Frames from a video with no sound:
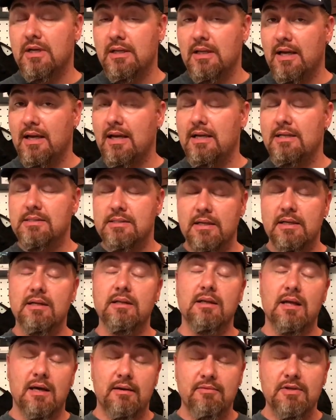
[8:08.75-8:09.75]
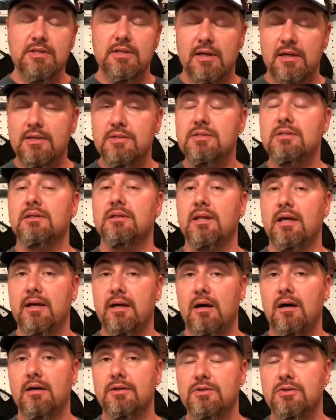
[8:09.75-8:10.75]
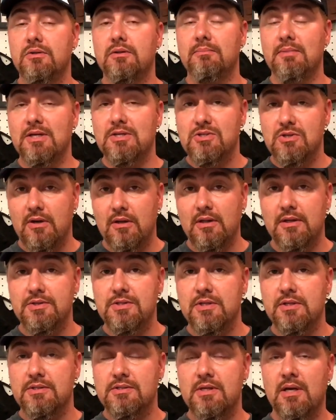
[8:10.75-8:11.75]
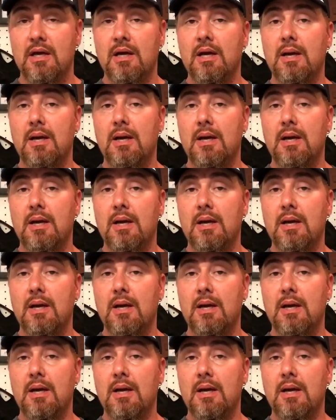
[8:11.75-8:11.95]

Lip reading: And like I said, a lot of it does lay on to the mixologist.